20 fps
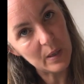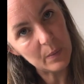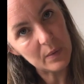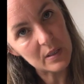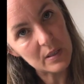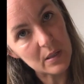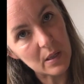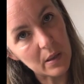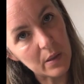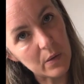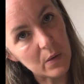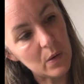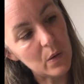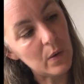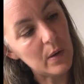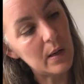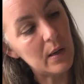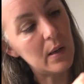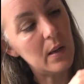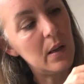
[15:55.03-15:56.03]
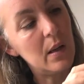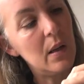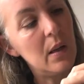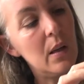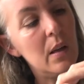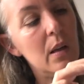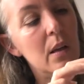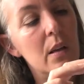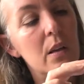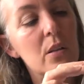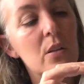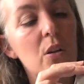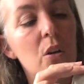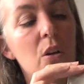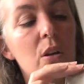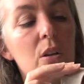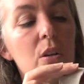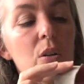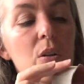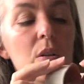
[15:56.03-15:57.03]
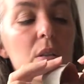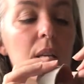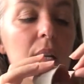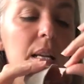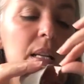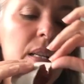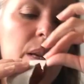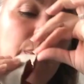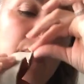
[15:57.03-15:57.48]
able to see through it. So you can use it as